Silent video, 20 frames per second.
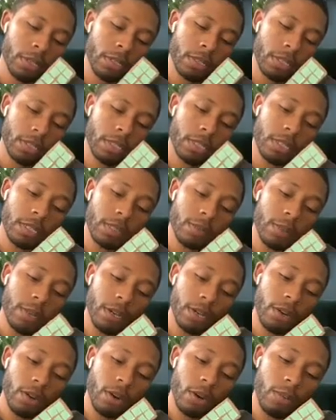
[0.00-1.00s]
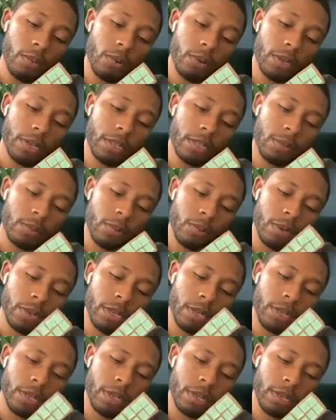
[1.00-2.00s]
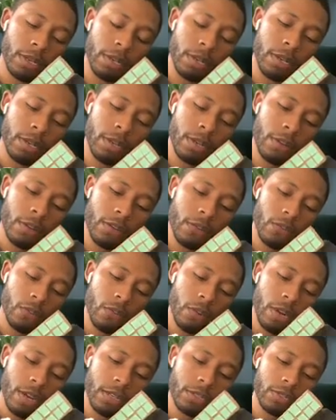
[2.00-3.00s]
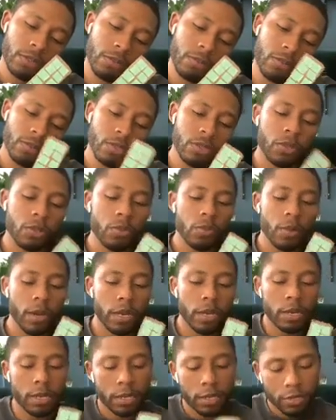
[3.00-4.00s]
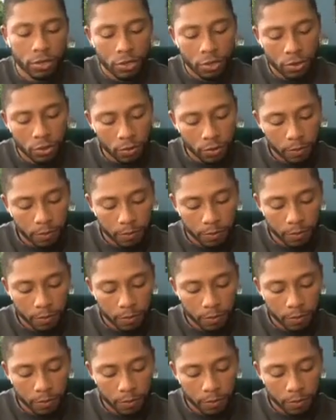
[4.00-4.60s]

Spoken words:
Since it is made of cardboard, it is pretty fragile. So you might need to